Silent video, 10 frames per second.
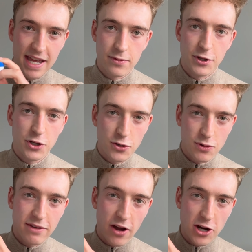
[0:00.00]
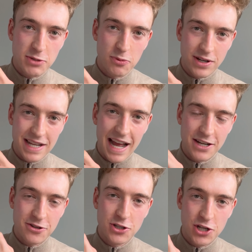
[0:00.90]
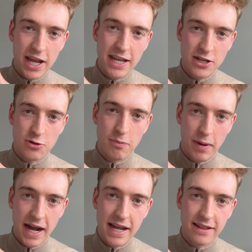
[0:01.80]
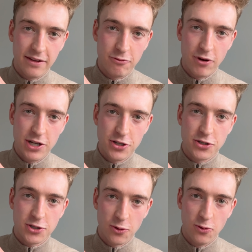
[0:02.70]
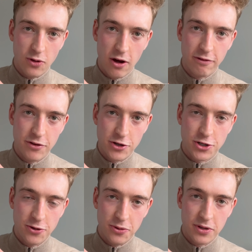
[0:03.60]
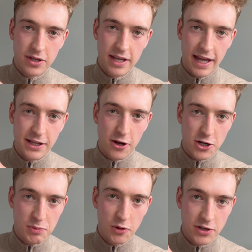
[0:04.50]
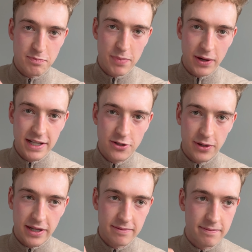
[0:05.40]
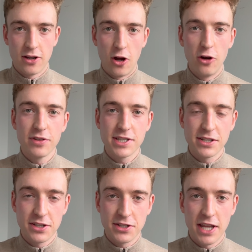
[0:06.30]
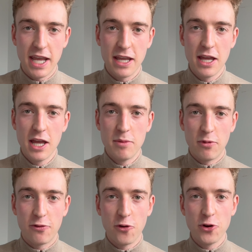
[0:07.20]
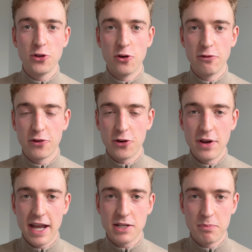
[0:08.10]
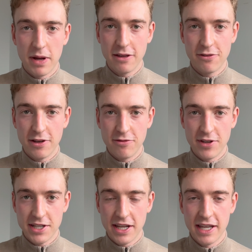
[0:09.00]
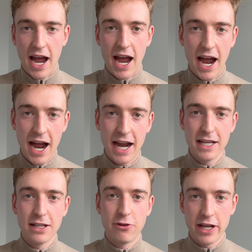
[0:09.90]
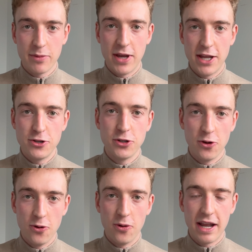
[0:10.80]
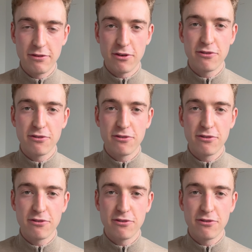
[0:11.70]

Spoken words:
the degree of arch support is actually changed by the rigid sole of the shoe and the arch support that's built into it. All this is to say, before you go for your next bike fit visit, I highly recommend you go and have your